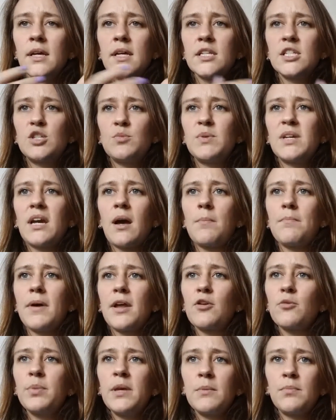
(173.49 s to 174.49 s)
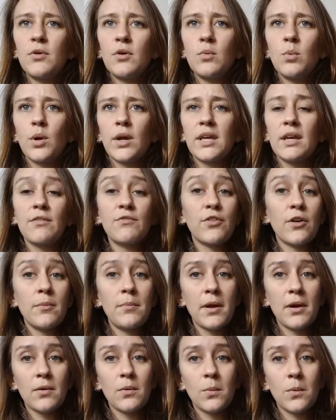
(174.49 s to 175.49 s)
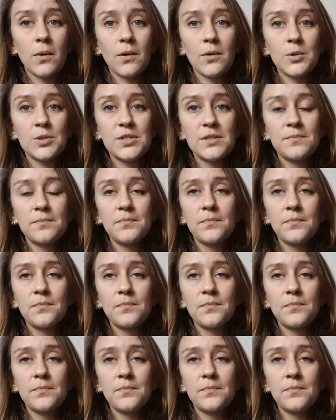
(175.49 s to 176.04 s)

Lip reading: to become better people working for a better world.